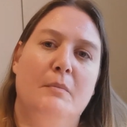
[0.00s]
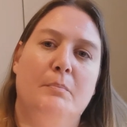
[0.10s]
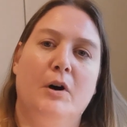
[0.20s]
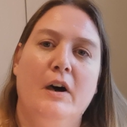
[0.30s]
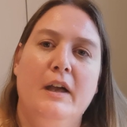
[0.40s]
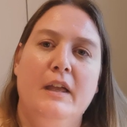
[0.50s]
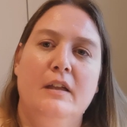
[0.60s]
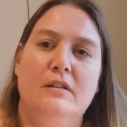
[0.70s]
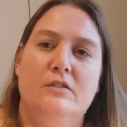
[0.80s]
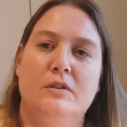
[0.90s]

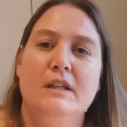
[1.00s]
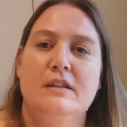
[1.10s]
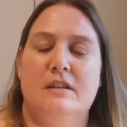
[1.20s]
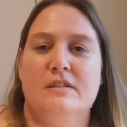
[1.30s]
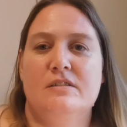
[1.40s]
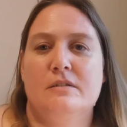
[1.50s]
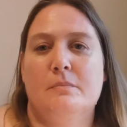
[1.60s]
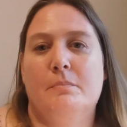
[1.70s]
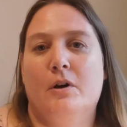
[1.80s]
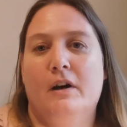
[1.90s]
by doing this,
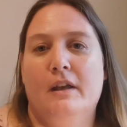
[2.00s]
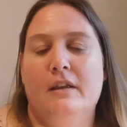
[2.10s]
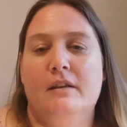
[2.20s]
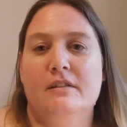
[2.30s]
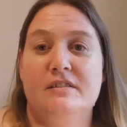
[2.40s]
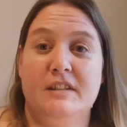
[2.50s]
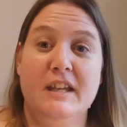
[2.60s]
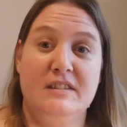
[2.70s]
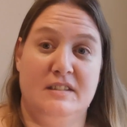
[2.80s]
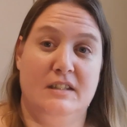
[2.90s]
by
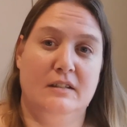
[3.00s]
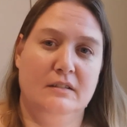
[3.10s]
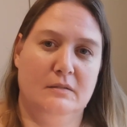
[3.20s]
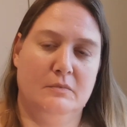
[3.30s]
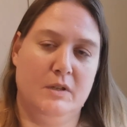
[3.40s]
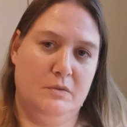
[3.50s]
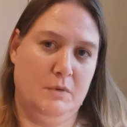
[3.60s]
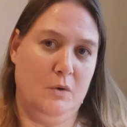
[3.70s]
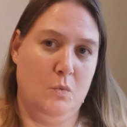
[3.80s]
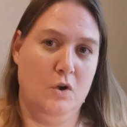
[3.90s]
stating with
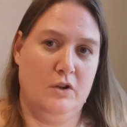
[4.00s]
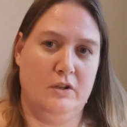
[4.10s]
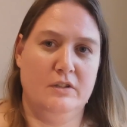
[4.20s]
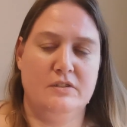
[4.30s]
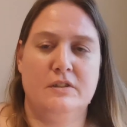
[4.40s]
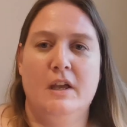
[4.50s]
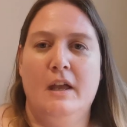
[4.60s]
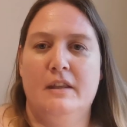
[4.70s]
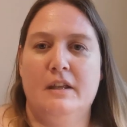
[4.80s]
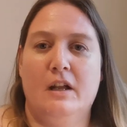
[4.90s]
my words
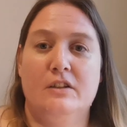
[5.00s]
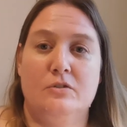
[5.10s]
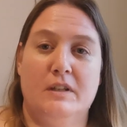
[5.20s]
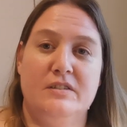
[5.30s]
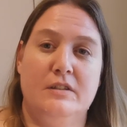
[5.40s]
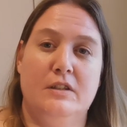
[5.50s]
that I trust